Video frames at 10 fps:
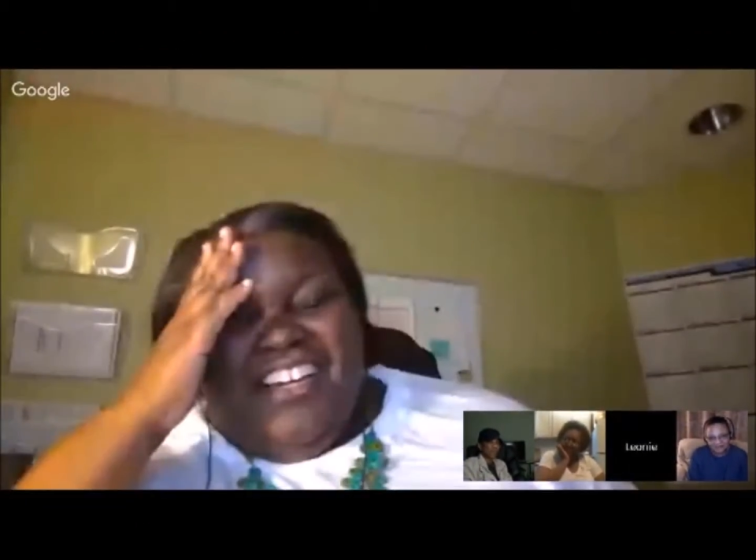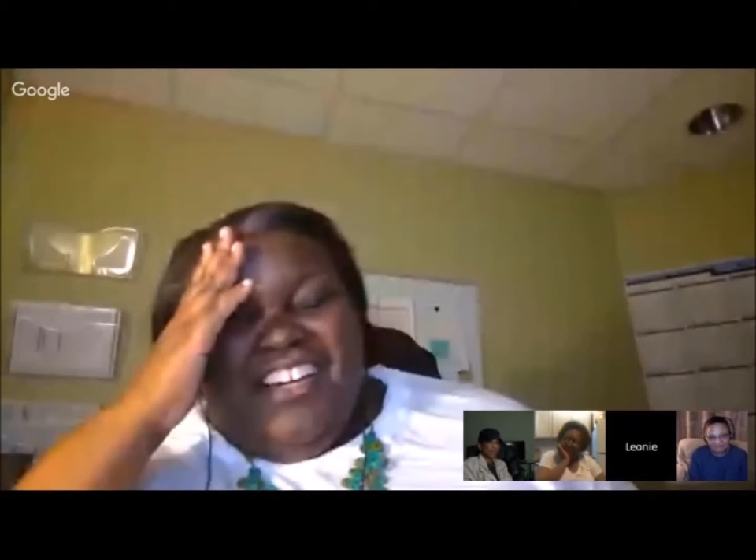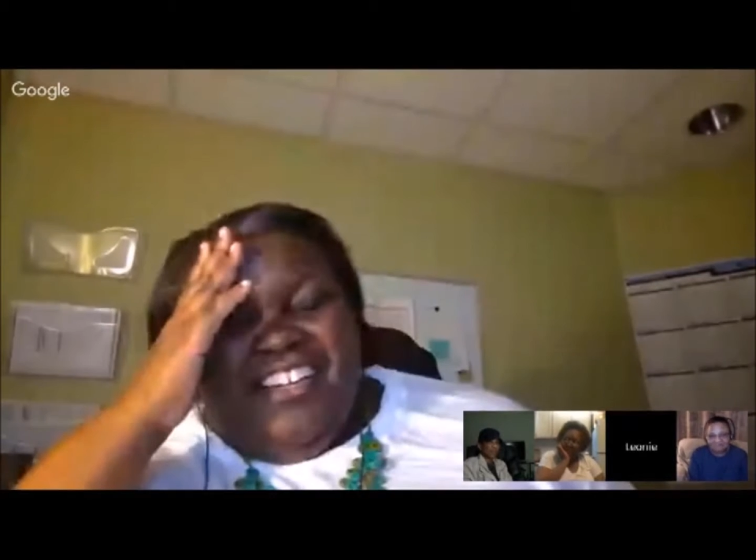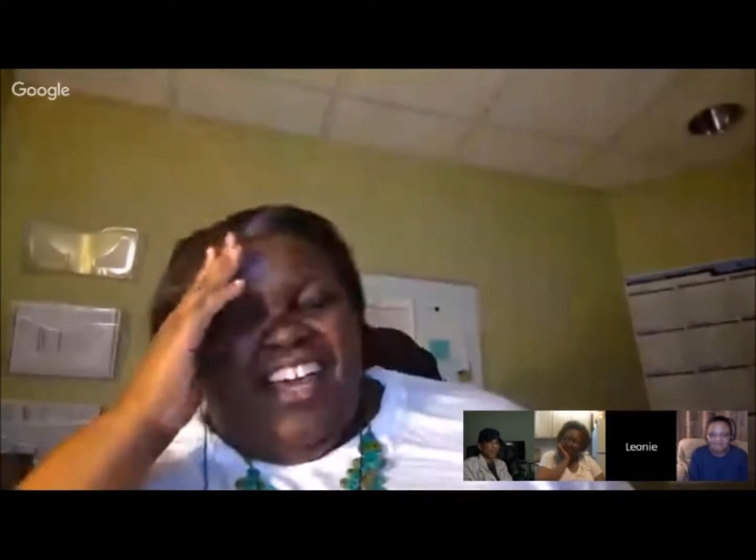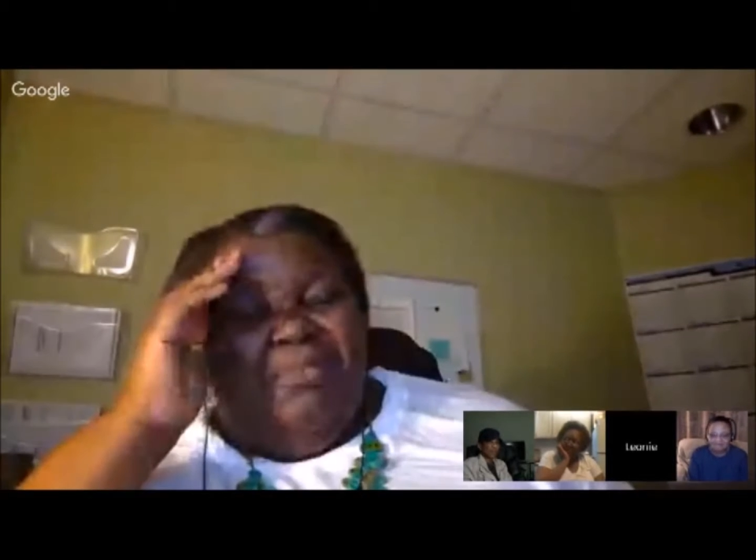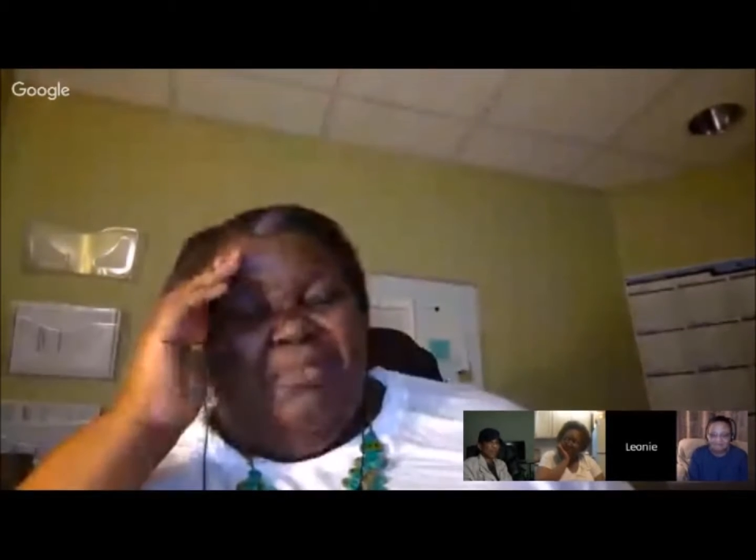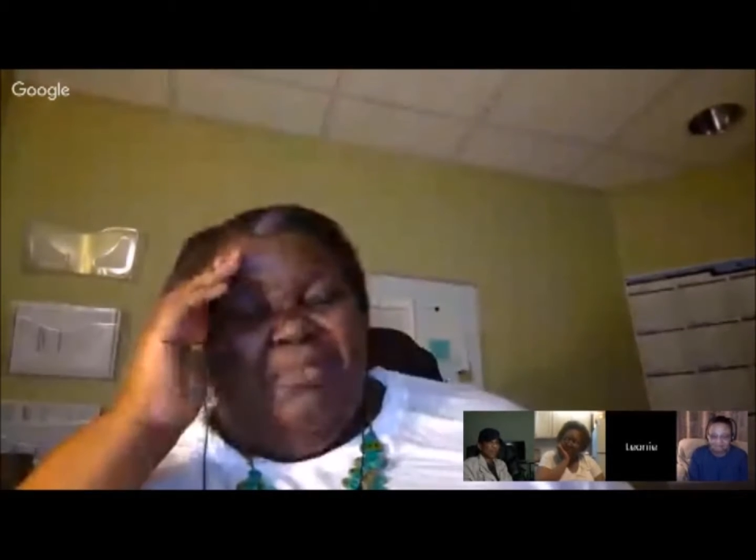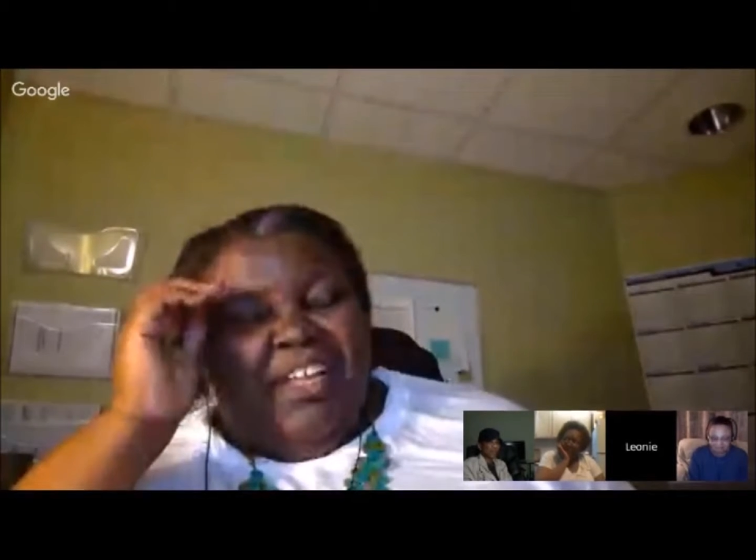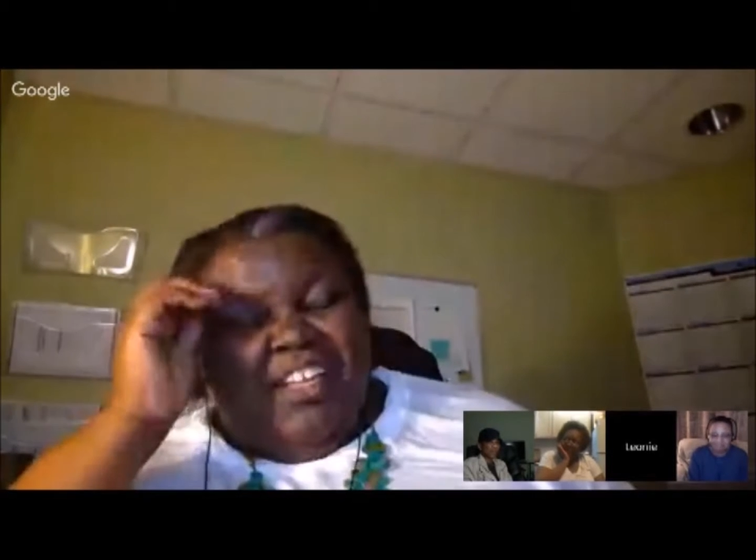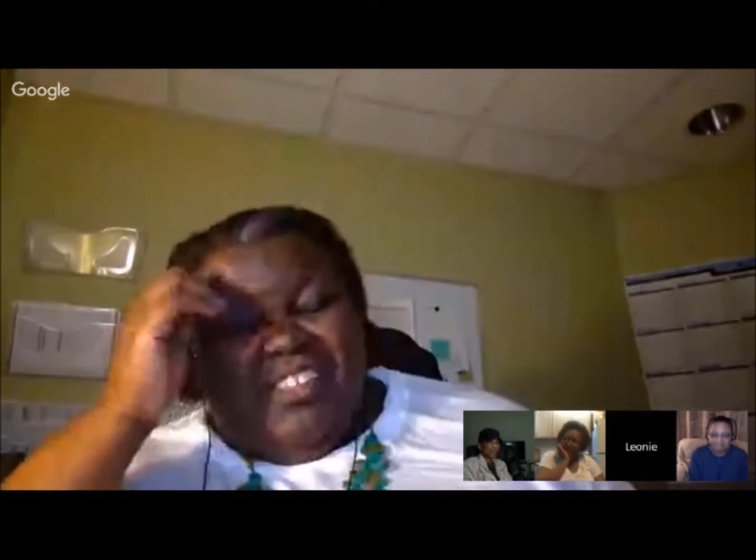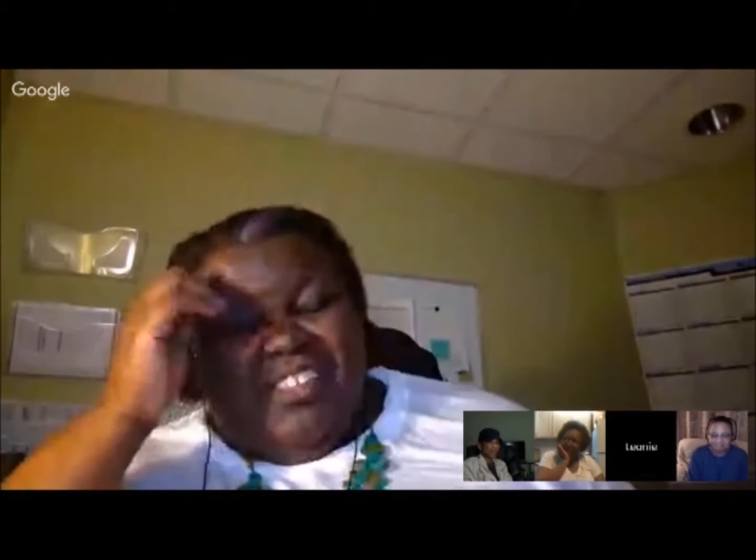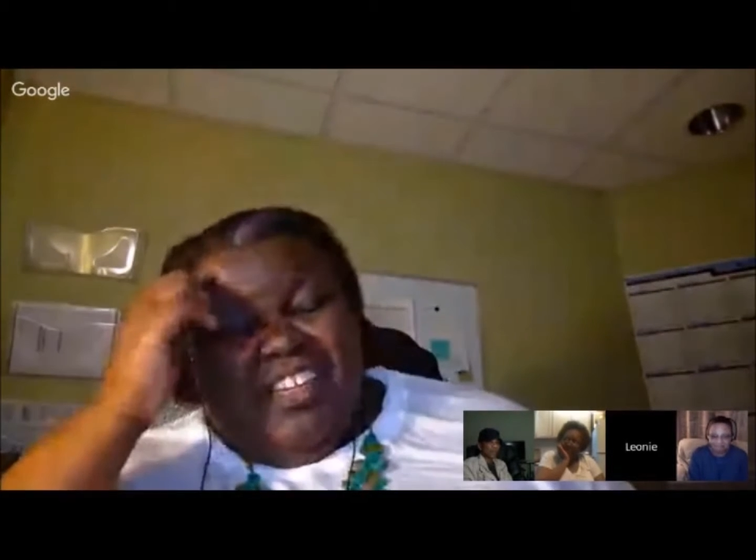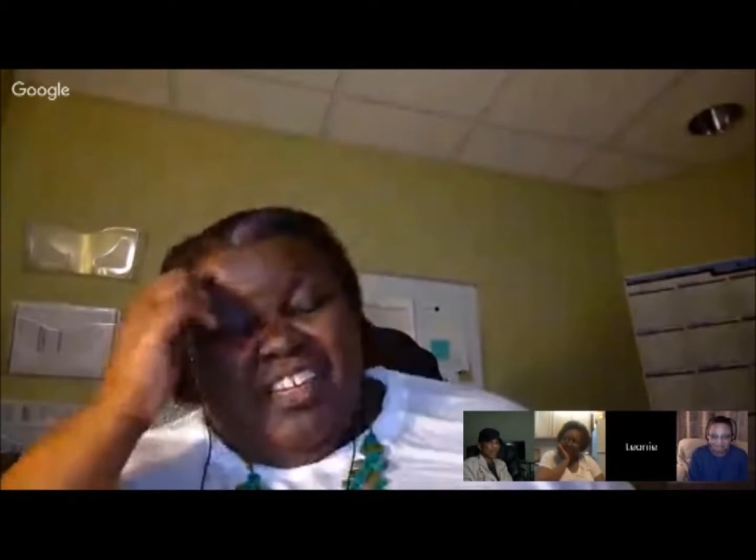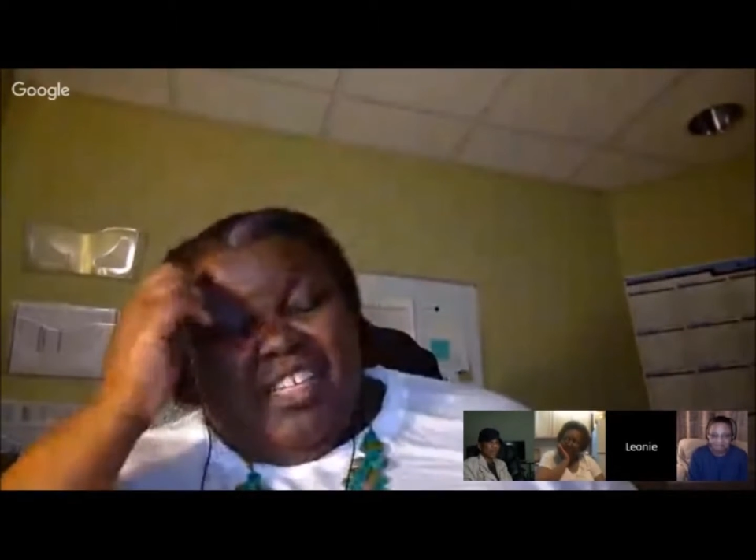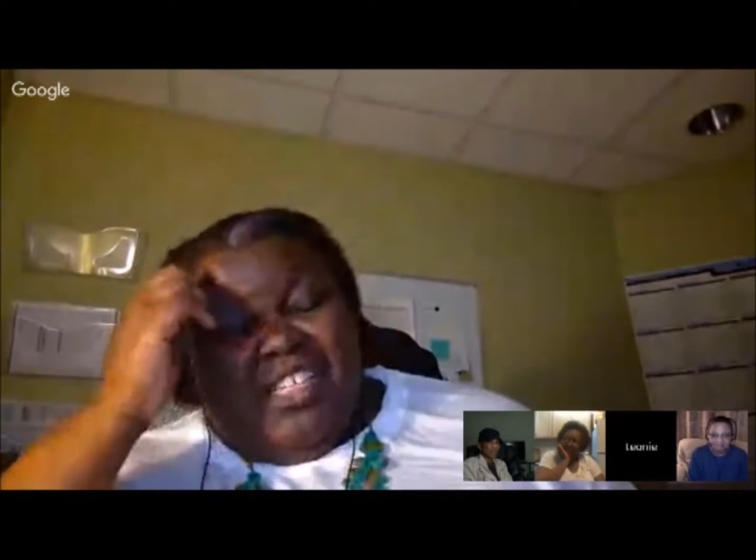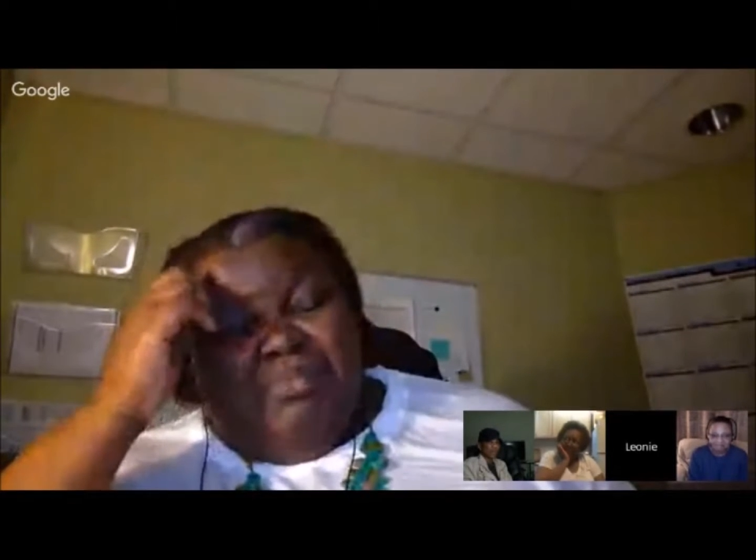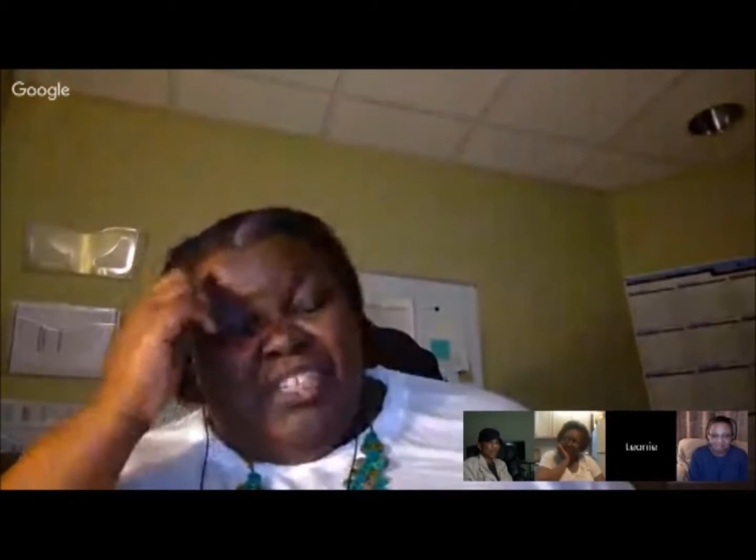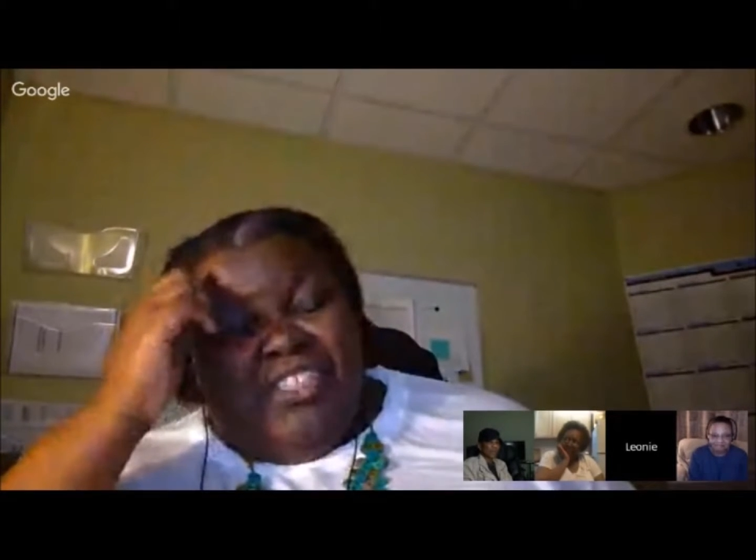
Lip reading: an 8-minute speech